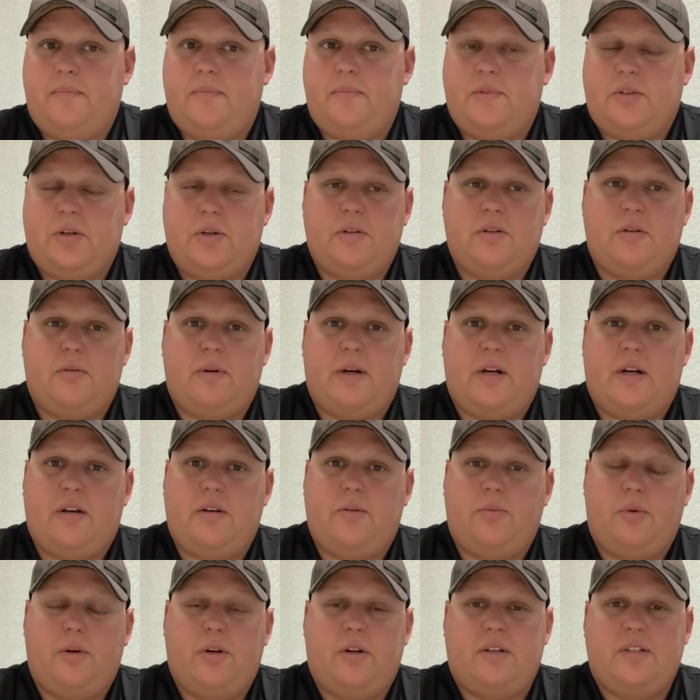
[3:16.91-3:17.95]
Turned
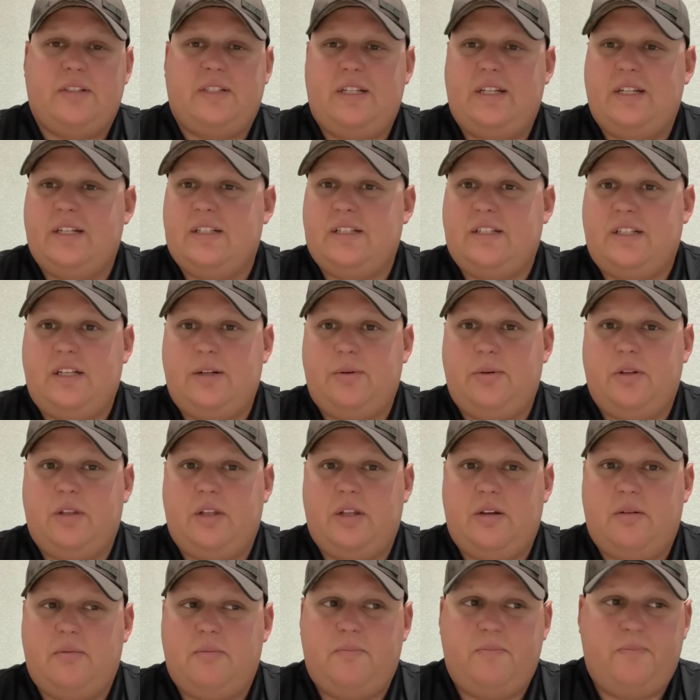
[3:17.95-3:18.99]
around, went on TNT with
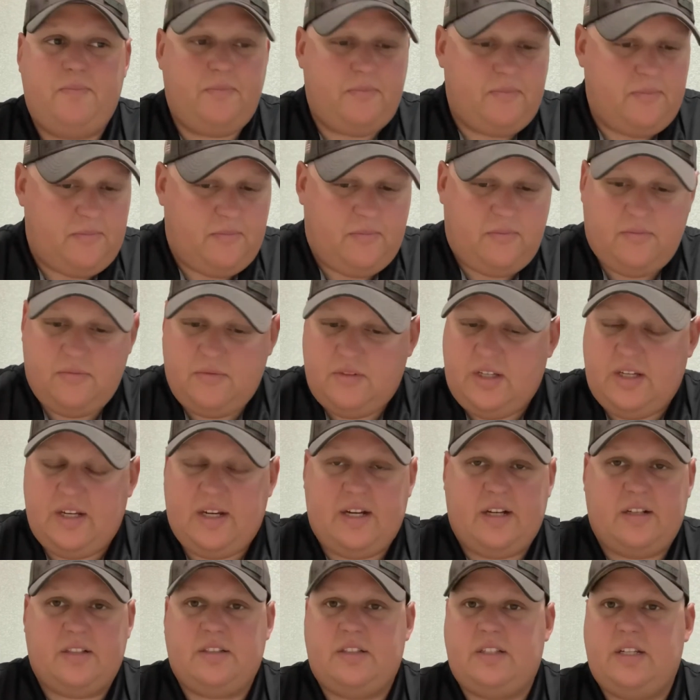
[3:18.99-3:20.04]
him, did
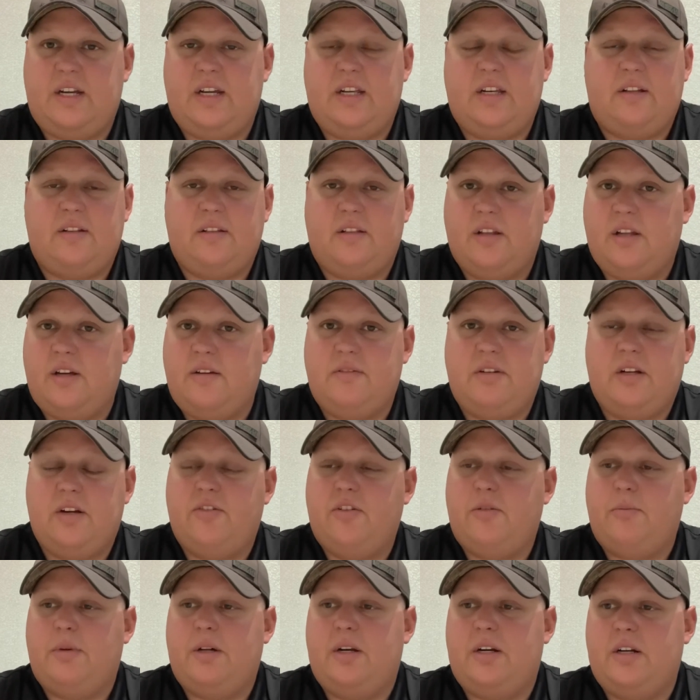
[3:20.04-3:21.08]
outstanding, loved
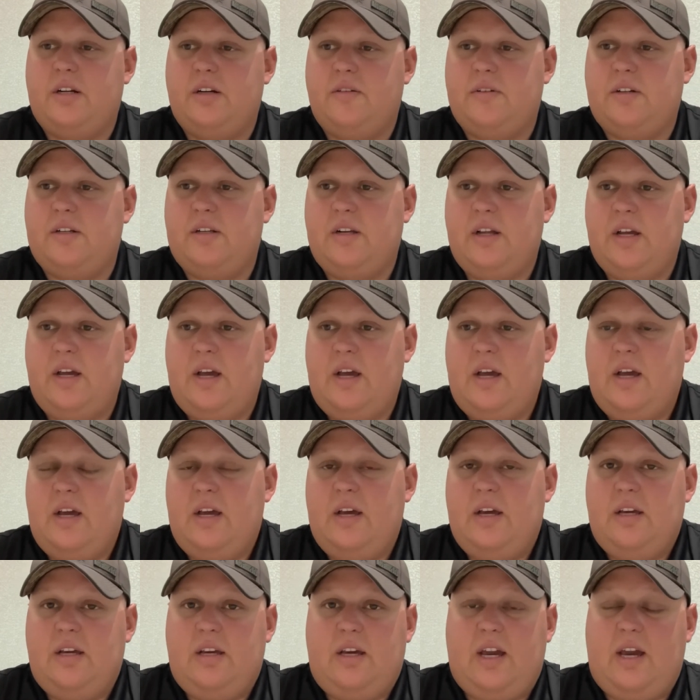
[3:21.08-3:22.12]
every minute of it.
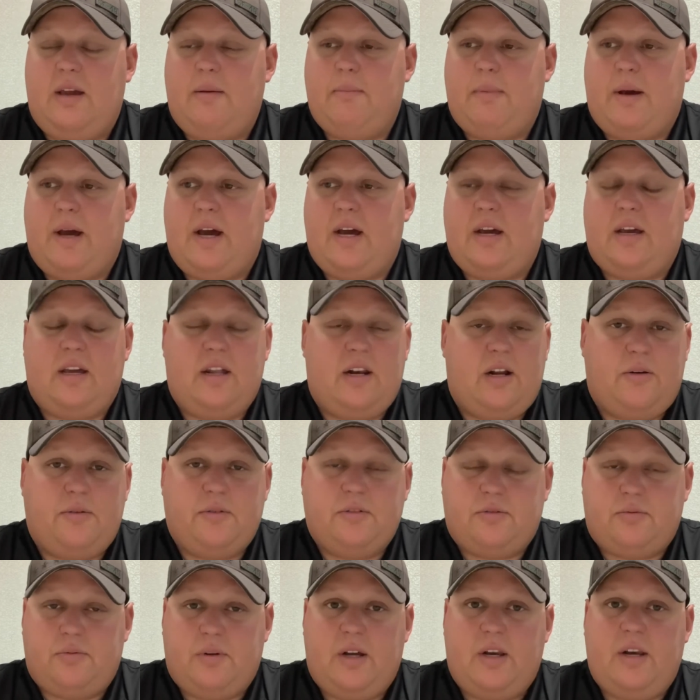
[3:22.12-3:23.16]
Came back and I
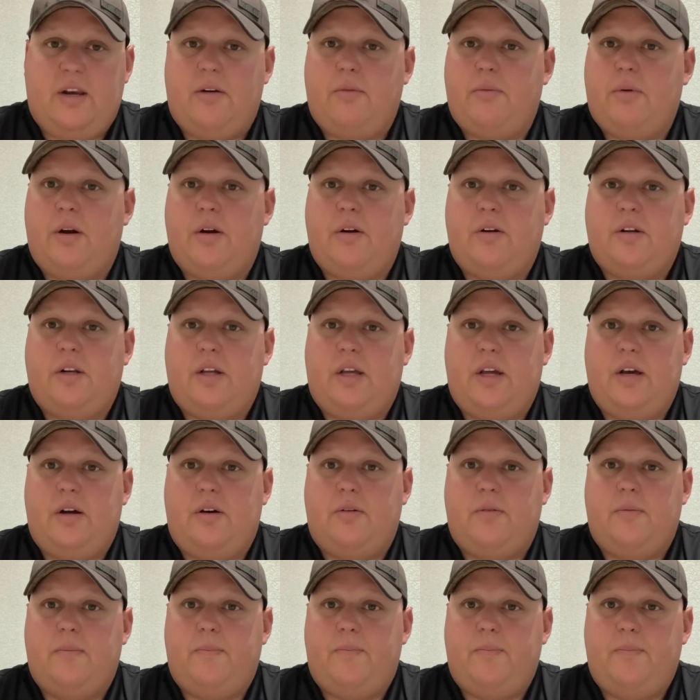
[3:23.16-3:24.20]
was ready and raring to
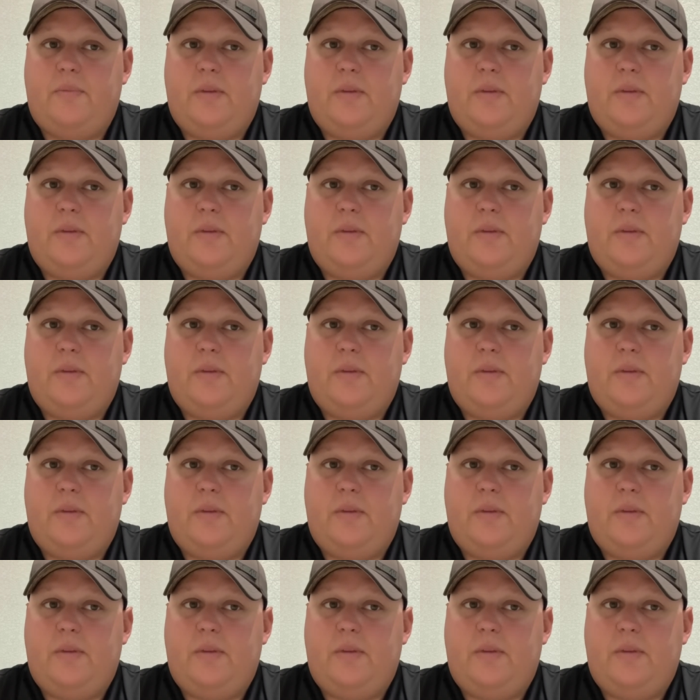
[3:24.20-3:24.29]
go.